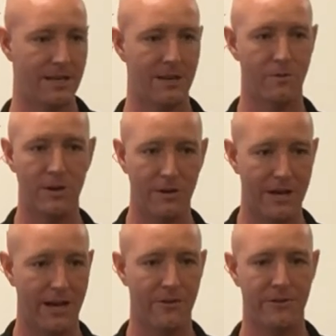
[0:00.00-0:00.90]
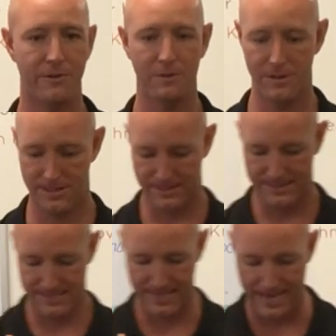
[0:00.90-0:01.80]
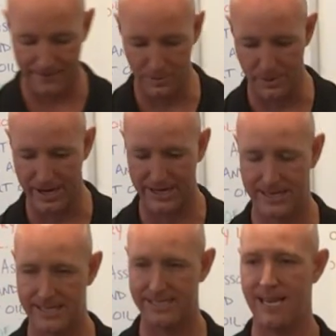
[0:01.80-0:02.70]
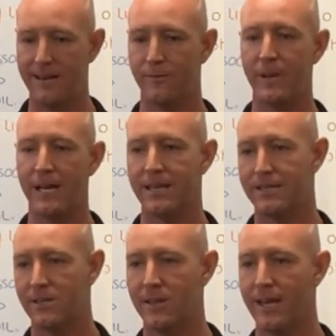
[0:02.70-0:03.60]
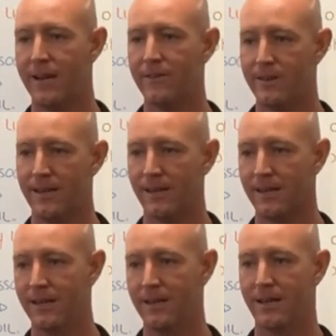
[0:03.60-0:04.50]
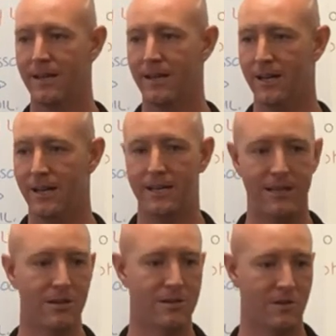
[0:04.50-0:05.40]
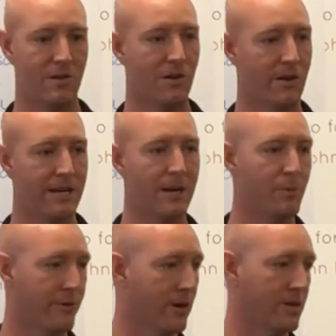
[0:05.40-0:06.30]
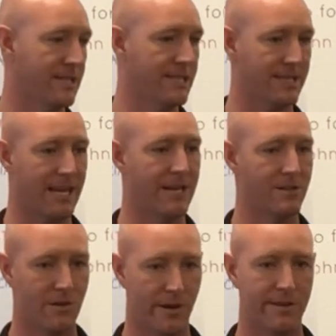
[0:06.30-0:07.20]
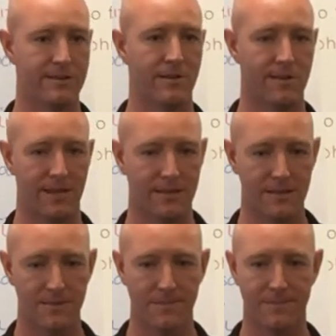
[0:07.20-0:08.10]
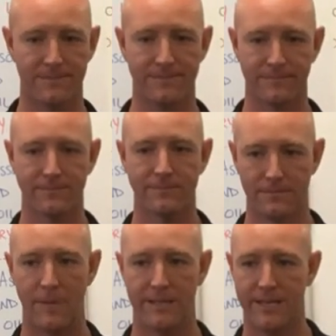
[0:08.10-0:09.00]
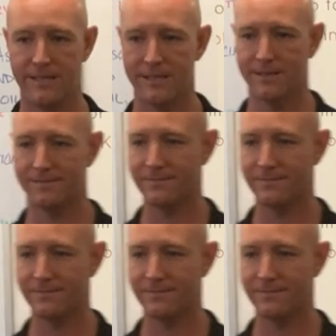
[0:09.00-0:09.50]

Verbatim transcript: to get real health, to to, to have your body in a state of balance so that everything uh, heals and you don't end up with heart disease and cancer and all these other things. Make sense?